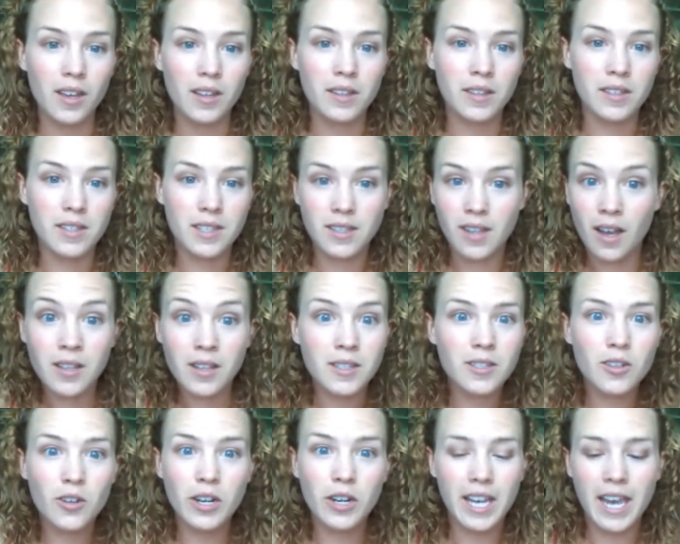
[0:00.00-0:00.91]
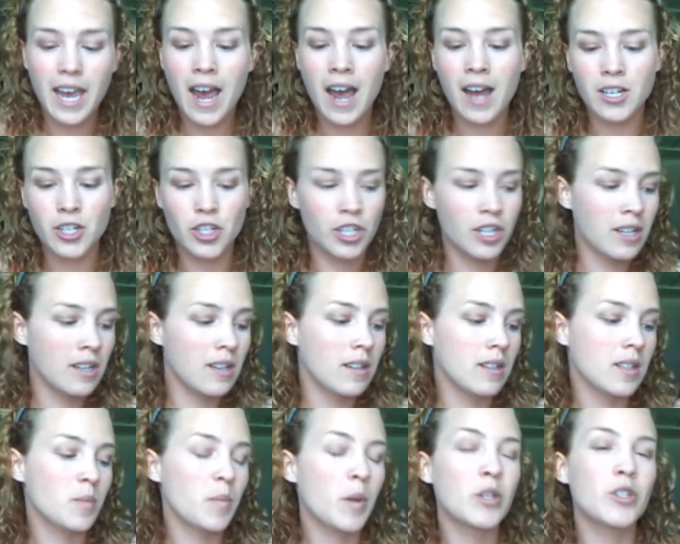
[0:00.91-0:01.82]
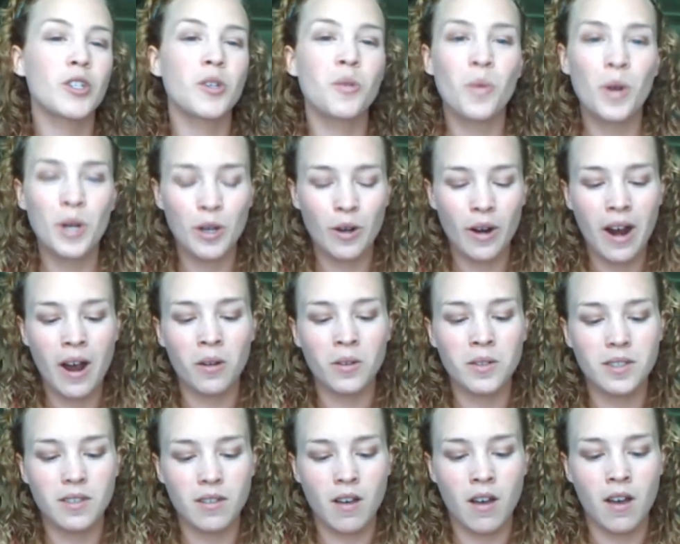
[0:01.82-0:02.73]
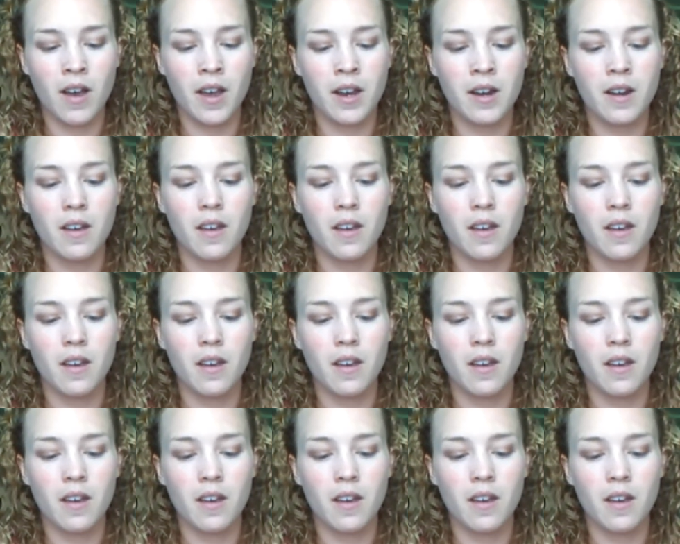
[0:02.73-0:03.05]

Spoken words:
The sun's going to catch it, especially when you're outside.